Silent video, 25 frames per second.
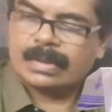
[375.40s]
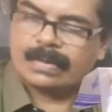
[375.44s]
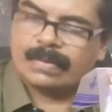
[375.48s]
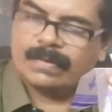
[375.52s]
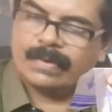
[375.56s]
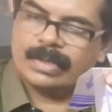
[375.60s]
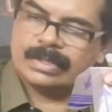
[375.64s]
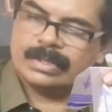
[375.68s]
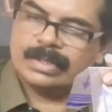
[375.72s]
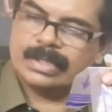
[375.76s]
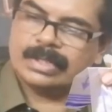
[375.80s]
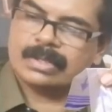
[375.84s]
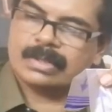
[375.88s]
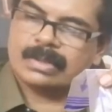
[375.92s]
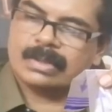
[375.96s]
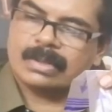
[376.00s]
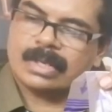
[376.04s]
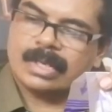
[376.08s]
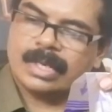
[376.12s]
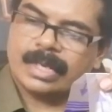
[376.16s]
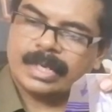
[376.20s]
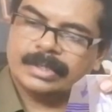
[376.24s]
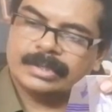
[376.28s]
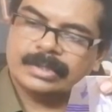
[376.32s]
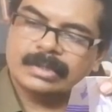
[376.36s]
Once the
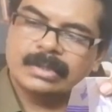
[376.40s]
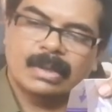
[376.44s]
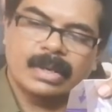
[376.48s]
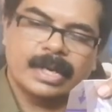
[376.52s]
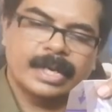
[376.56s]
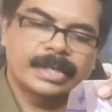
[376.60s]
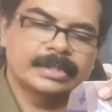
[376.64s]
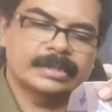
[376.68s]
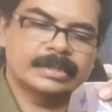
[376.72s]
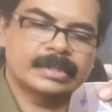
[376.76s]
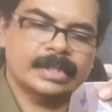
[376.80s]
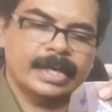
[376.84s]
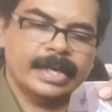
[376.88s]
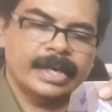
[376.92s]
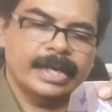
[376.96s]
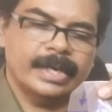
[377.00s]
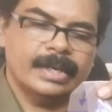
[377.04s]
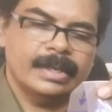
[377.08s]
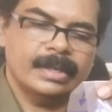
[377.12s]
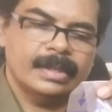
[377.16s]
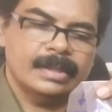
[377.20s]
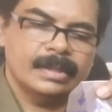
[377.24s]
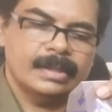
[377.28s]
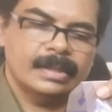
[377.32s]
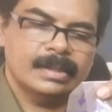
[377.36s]
trocar is gone
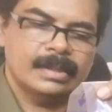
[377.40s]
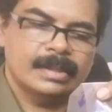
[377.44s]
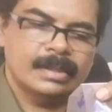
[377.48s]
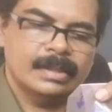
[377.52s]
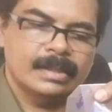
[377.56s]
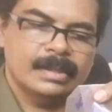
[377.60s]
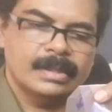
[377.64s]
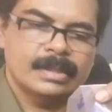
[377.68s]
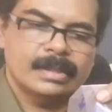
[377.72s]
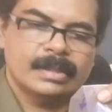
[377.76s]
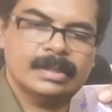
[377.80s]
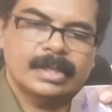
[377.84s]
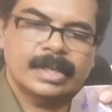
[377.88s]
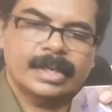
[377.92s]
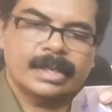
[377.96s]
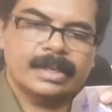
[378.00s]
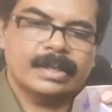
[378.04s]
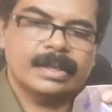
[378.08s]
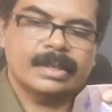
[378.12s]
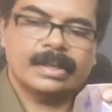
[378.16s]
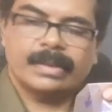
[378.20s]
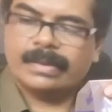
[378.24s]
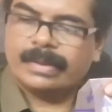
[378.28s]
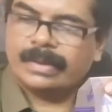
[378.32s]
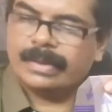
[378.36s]
inside,
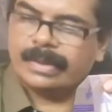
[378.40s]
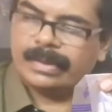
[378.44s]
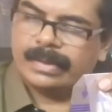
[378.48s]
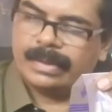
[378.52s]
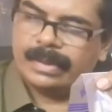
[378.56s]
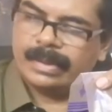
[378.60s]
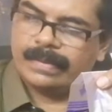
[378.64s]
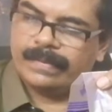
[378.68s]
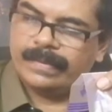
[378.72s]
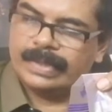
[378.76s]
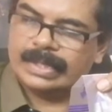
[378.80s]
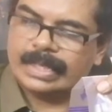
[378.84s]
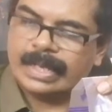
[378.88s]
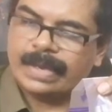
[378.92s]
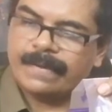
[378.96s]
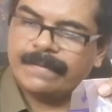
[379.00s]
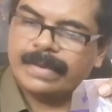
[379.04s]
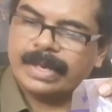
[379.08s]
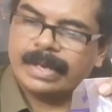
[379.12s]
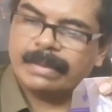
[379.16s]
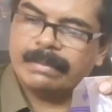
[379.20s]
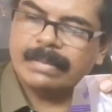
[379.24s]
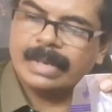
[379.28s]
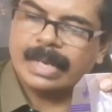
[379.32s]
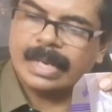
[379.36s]
then with
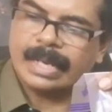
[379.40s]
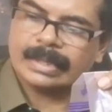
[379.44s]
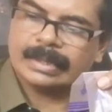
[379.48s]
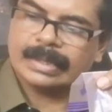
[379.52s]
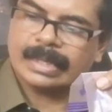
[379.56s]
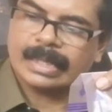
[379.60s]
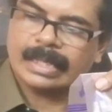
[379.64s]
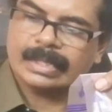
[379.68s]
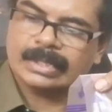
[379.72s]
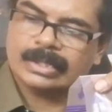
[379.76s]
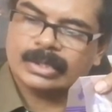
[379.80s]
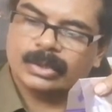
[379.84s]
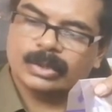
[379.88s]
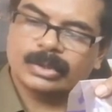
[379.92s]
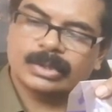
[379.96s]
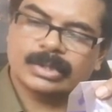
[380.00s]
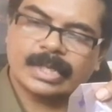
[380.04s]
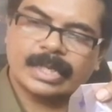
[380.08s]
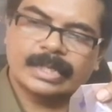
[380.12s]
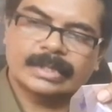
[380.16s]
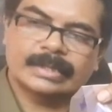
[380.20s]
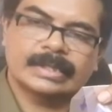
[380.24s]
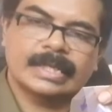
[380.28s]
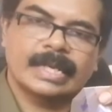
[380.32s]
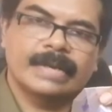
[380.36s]
every bag there are 2
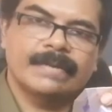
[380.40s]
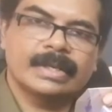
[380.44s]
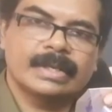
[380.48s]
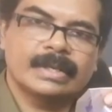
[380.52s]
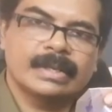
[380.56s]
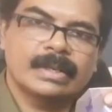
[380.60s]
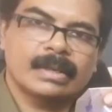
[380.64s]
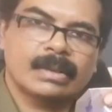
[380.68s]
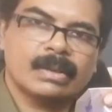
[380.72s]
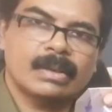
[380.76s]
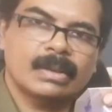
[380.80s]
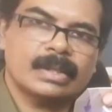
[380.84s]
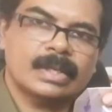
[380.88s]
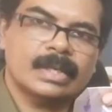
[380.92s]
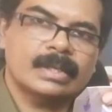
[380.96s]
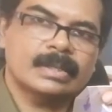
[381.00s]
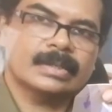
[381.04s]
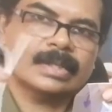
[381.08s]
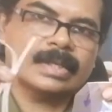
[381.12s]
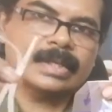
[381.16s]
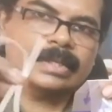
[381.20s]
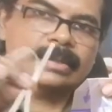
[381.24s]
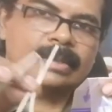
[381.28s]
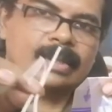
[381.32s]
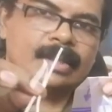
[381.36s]
threads given,
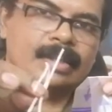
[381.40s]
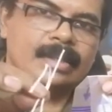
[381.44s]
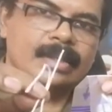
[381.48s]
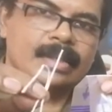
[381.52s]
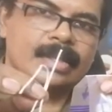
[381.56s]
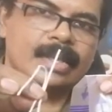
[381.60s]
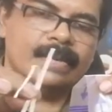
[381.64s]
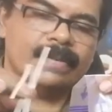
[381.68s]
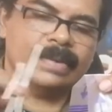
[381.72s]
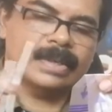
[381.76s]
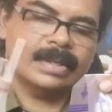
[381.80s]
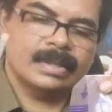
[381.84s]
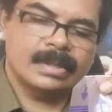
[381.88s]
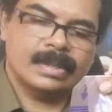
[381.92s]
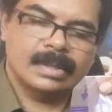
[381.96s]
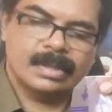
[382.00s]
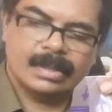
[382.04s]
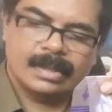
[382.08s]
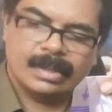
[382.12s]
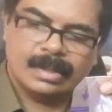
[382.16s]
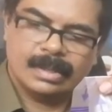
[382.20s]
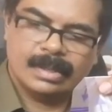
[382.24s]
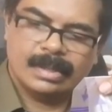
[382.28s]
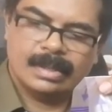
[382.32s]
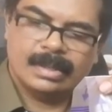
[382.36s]
cotton threads given
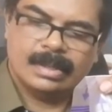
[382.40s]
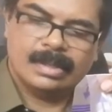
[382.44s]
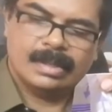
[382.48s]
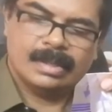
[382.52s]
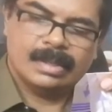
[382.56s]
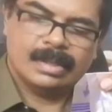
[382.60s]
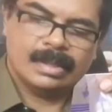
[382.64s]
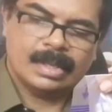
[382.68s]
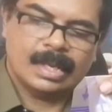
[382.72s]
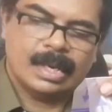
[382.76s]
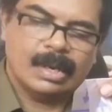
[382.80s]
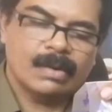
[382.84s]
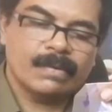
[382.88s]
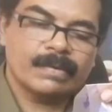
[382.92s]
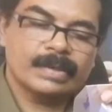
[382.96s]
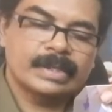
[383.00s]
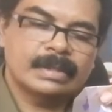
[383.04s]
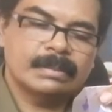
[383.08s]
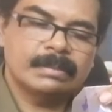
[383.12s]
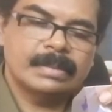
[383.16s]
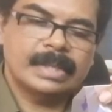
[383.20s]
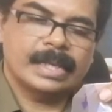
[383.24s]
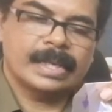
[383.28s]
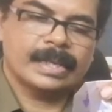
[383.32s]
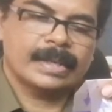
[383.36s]
along with
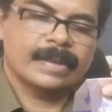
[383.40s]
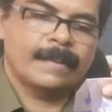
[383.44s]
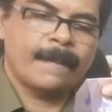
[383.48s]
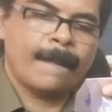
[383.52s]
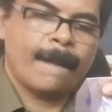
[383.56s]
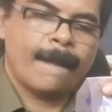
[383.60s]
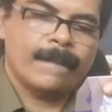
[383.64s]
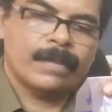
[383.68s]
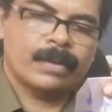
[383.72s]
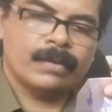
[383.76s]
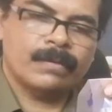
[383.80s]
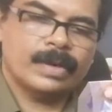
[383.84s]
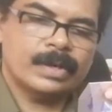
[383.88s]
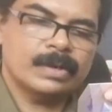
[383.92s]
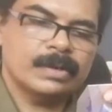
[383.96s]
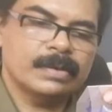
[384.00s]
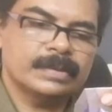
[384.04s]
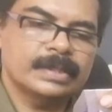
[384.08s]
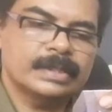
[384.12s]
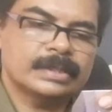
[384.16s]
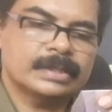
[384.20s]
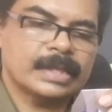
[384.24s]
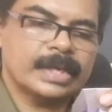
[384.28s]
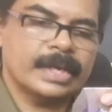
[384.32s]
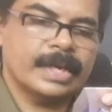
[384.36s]
the bag. So one
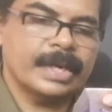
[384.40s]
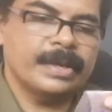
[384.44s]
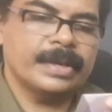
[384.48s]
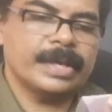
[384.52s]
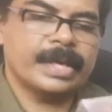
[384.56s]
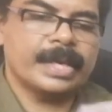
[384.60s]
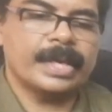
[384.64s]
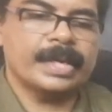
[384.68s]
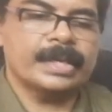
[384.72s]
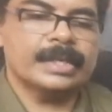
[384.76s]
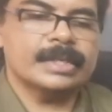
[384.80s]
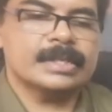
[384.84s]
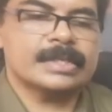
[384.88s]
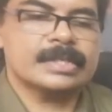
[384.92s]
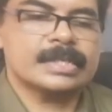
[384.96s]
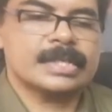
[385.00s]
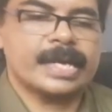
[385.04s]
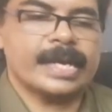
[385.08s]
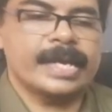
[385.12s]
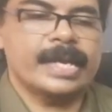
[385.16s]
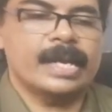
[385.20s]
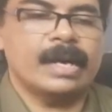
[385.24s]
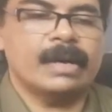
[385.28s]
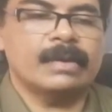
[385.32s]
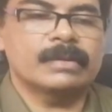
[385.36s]
of the thread you can
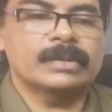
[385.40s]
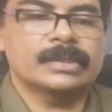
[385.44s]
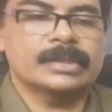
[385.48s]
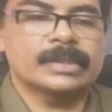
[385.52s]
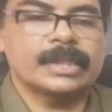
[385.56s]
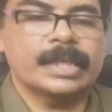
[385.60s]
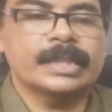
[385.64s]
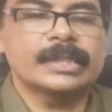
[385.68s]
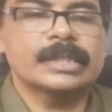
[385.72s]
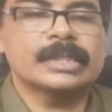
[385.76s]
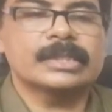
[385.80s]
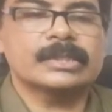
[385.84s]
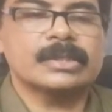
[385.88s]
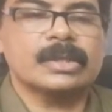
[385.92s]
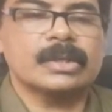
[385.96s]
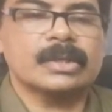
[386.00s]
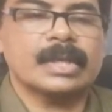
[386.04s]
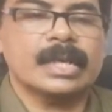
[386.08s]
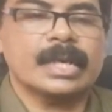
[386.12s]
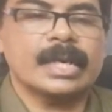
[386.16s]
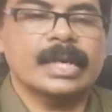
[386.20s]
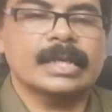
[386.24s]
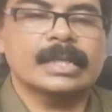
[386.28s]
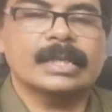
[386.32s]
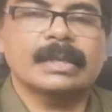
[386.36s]
try outside the
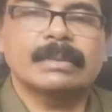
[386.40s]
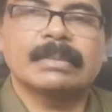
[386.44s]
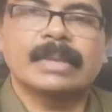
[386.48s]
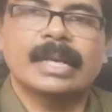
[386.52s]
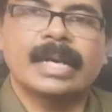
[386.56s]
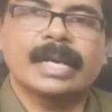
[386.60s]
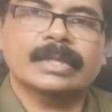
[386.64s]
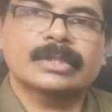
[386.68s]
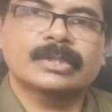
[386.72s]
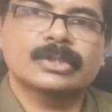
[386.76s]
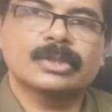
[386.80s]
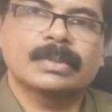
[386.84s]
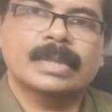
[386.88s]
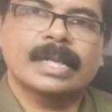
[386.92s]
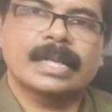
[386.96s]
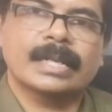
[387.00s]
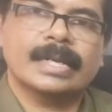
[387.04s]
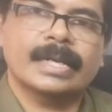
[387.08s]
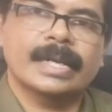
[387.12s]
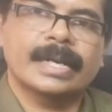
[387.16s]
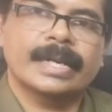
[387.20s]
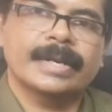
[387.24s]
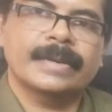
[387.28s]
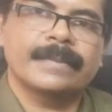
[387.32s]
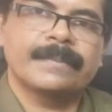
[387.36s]
trocar and the bag tubular
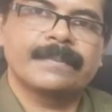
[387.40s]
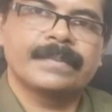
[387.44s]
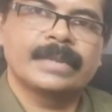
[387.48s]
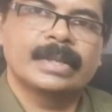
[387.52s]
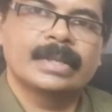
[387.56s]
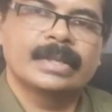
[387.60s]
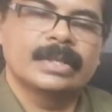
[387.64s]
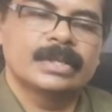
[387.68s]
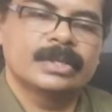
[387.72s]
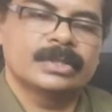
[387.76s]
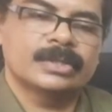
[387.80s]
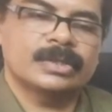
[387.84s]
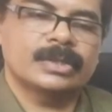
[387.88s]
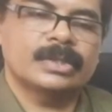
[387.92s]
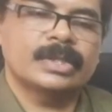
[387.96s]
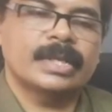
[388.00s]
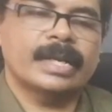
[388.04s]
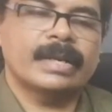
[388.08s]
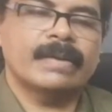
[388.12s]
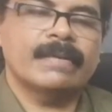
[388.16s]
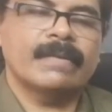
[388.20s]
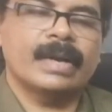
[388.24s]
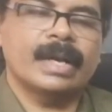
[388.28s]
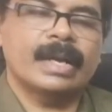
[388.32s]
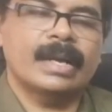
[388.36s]
guide, so
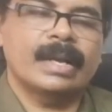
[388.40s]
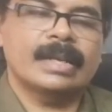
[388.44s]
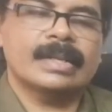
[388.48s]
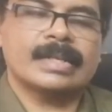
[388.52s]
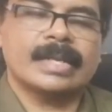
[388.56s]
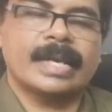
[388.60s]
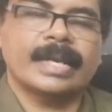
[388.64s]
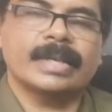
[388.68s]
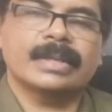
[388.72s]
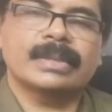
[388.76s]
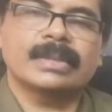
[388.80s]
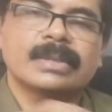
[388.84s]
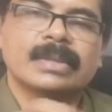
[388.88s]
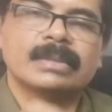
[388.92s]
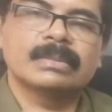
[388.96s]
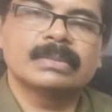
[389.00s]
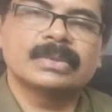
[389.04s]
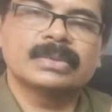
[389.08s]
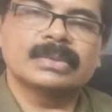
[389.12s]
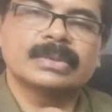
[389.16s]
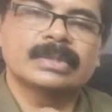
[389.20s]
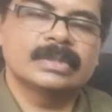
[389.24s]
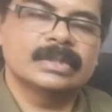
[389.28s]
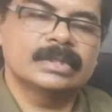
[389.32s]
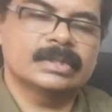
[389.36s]
that while trying to
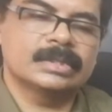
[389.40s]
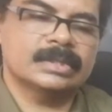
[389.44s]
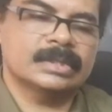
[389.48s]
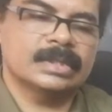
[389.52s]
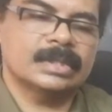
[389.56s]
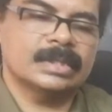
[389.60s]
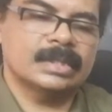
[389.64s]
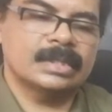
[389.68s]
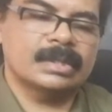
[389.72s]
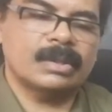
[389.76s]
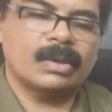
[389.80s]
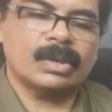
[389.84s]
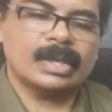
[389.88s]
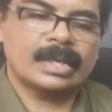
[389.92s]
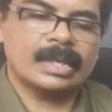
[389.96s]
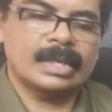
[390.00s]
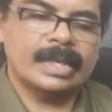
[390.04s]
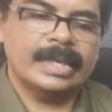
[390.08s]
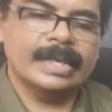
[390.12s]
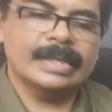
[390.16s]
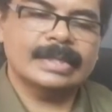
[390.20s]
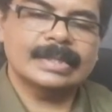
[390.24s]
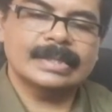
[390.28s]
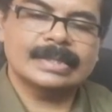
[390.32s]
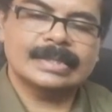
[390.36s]
remove this or
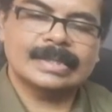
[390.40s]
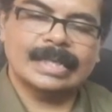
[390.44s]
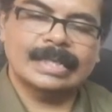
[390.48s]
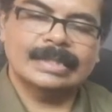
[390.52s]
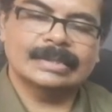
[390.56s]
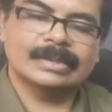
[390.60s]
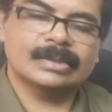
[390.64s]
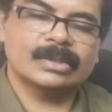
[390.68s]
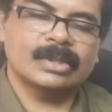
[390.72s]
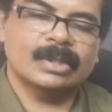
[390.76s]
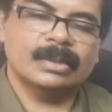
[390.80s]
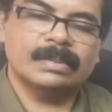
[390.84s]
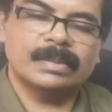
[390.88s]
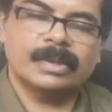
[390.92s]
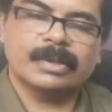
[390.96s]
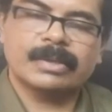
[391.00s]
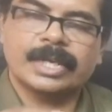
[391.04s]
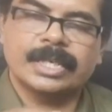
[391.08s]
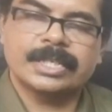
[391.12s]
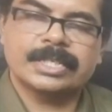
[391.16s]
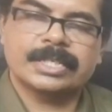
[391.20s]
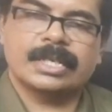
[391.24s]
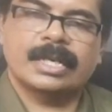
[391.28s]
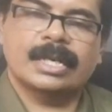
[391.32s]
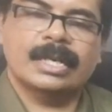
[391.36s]
clean the telescope
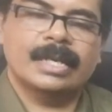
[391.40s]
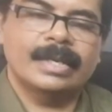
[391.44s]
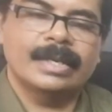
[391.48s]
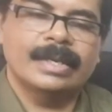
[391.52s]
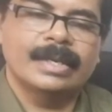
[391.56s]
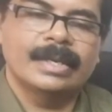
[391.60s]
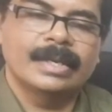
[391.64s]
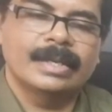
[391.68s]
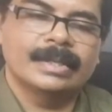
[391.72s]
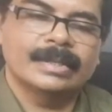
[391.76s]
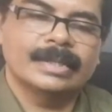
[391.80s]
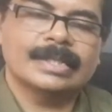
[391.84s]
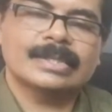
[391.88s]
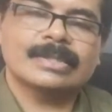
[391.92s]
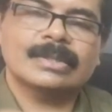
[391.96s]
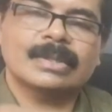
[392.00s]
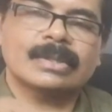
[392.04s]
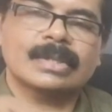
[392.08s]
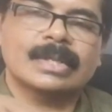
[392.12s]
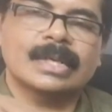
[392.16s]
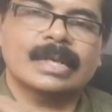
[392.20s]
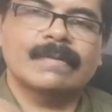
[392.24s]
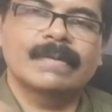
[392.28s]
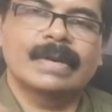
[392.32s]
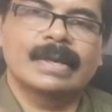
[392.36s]
occasionally, the
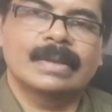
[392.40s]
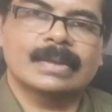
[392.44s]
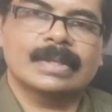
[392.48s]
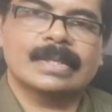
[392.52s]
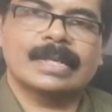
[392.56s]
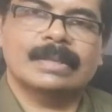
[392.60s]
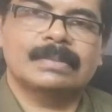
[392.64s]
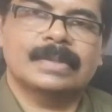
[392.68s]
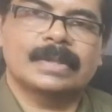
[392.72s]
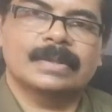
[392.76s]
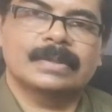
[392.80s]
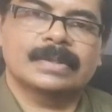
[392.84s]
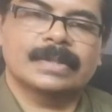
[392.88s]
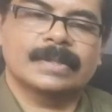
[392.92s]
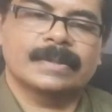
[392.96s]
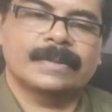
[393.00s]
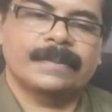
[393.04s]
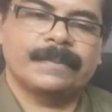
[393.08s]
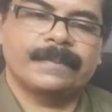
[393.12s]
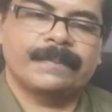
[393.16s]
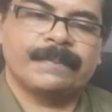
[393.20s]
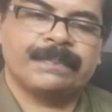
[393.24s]
trocar will not come out.